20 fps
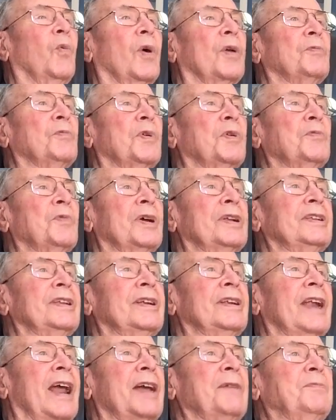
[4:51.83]
When we
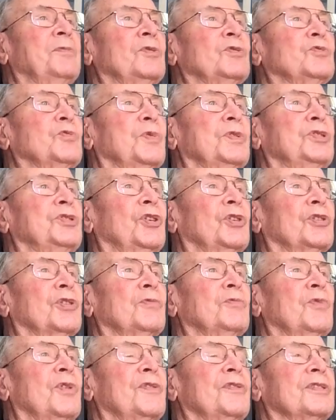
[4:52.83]
went to Naples, we
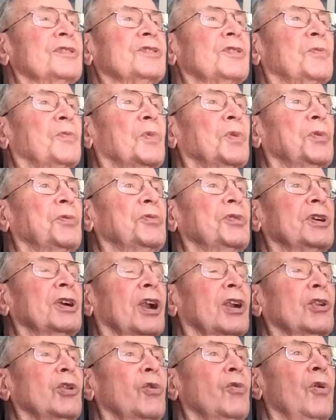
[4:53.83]
took him with us, and we were
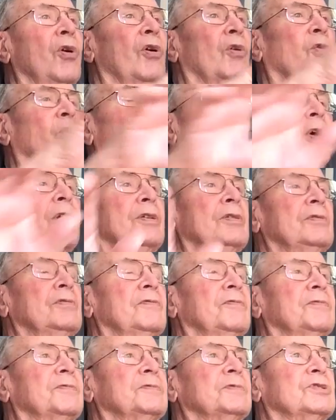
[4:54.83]
in a long
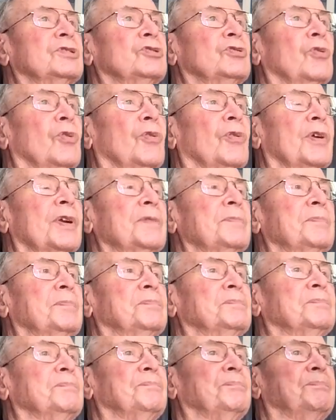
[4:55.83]
one-story
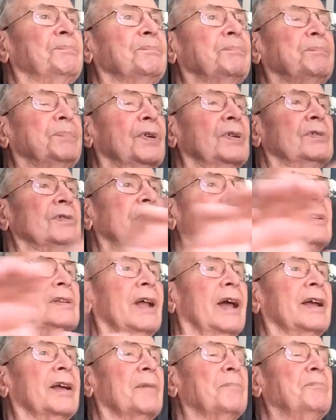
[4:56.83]

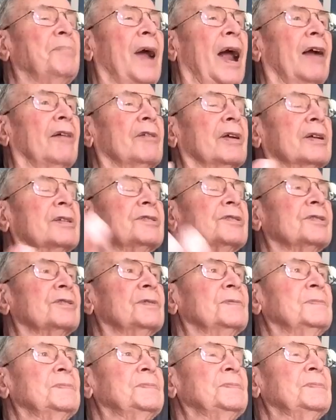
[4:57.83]
building like a
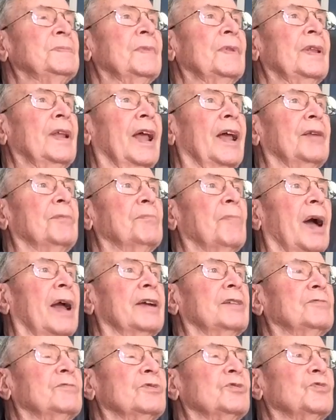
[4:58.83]
barracks, and
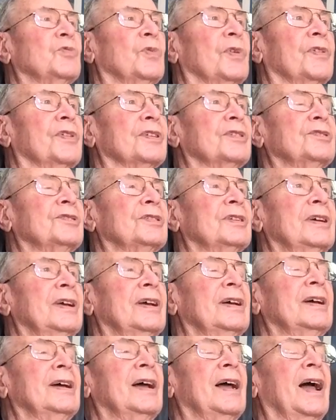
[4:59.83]
Mike was with us.
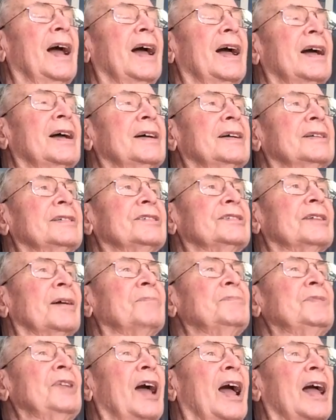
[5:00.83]

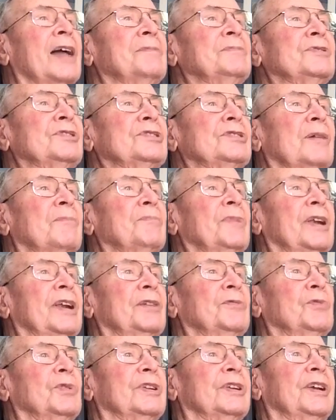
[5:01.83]
sometimes
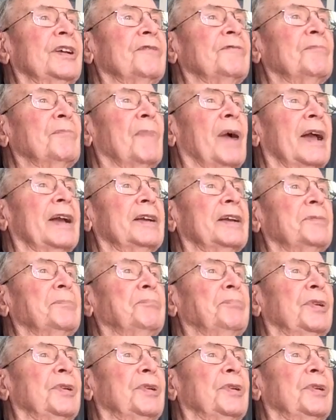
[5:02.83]
somebody would give Mike